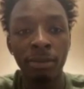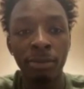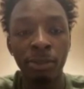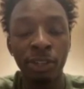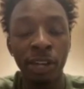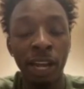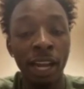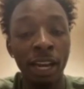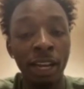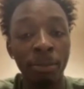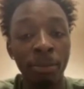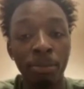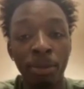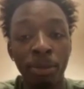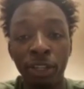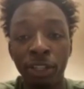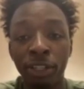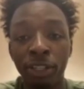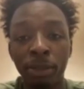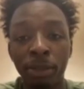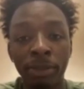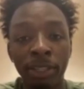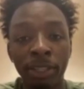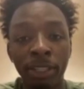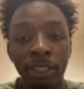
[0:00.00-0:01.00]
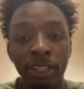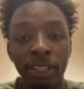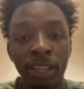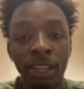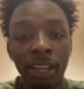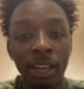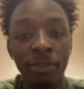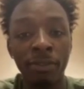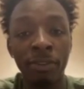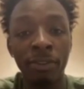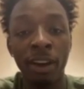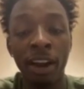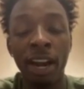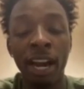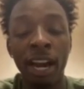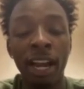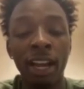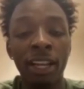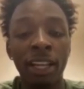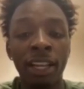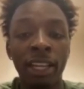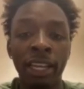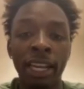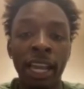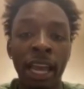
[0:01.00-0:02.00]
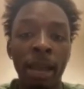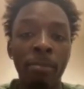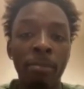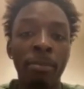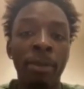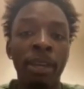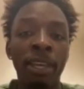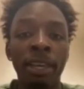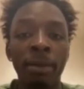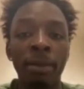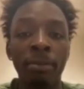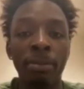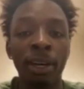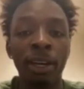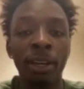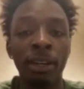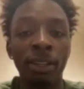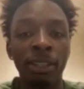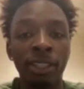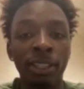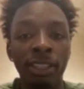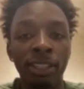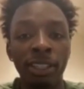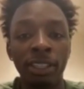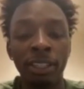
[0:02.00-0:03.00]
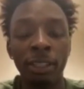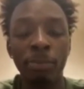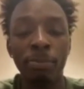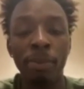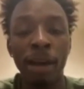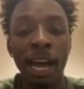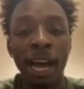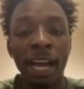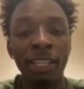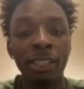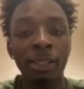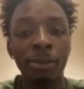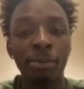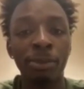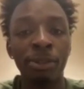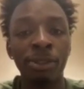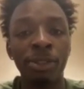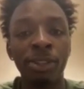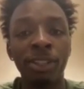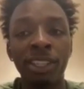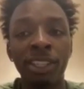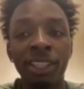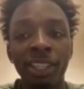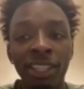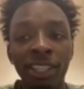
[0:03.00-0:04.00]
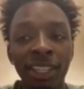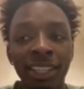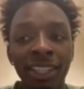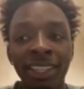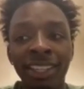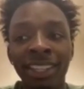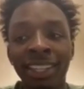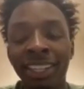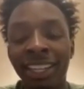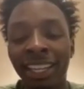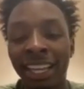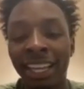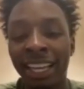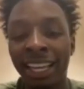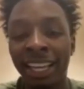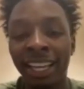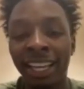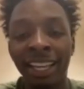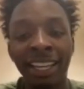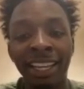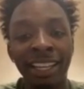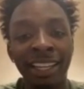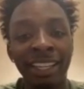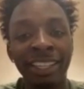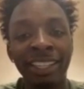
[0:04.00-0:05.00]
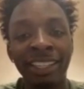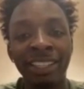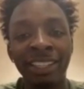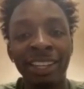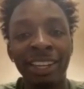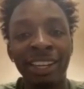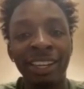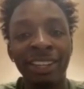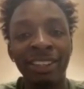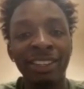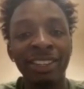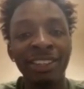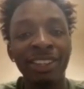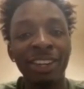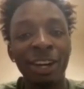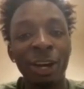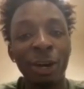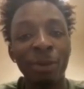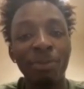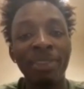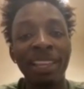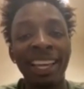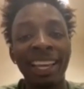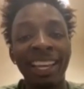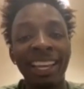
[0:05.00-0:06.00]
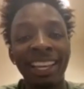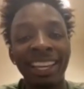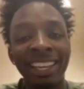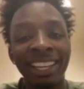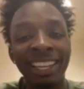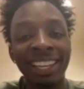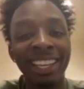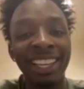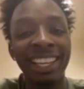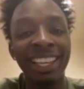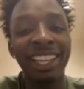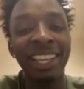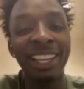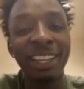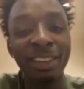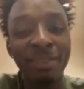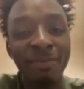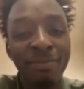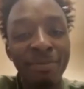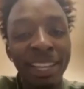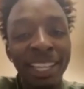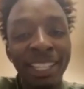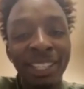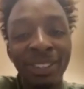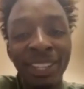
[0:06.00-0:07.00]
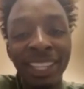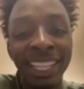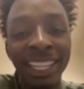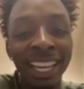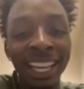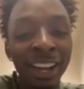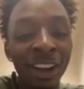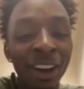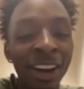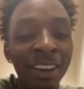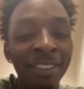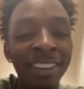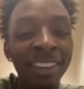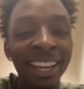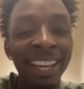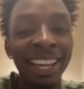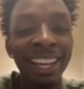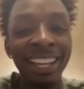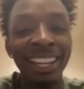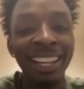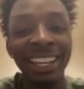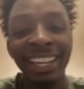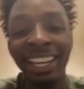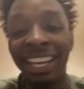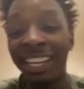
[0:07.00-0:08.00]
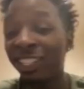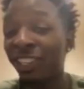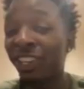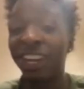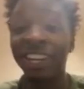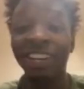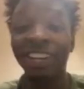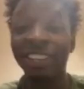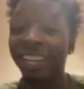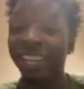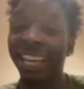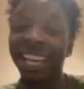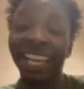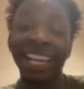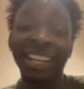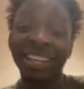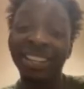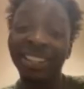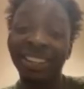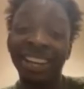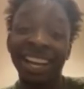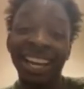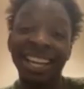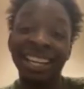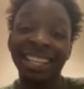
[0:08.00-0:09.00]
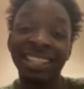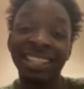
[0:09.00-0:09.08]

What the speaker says: Try to push them as far out in that mid post as possible. And you know, hope they miss with they offhand. That's all you can do.